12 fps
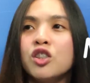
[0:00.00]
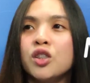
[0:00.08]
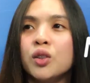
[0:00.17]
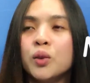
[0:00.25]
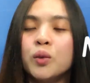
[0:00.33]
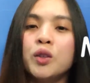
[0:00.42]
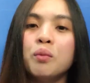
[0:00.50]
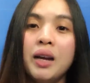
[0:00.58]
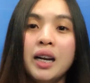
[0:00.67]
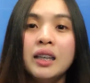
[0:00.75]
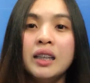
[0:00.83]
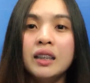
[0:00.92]
So, yung
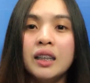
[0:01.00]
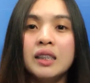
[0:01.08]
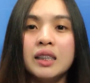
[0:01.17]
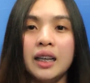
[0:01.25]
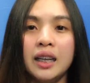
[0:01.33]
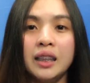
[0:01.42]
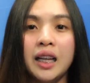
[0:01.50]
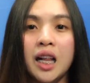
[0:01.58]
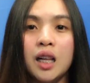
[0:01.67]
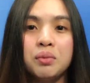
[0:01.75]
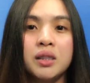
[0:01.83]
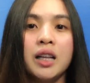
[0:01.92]
melanin kasi, it
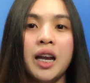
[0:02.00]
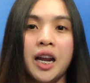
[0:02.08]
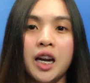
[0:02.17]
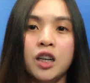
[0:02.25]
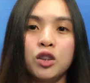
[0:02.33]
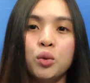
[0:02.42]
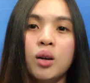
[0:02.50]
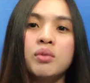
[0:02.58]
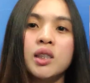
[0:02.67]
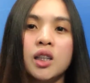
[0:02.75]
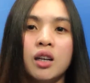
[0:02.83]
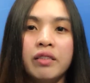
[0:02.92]
helps the hair to
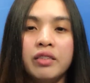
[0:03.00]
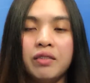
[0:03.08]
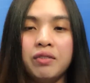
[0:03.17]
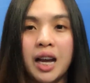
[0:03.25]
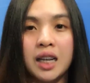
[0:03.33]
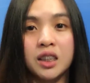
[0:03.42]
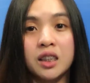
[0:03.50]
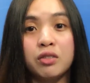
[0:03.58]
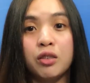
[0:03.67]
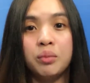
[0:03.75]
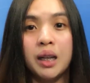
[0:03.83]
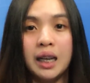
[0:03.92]
absorb the flashes
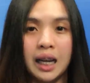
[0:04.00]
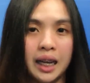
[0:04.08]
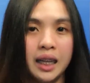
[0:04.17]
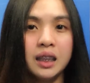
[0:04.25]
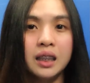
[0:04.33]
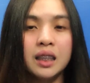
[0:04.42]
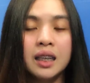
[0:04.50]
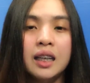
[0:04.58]
from the light,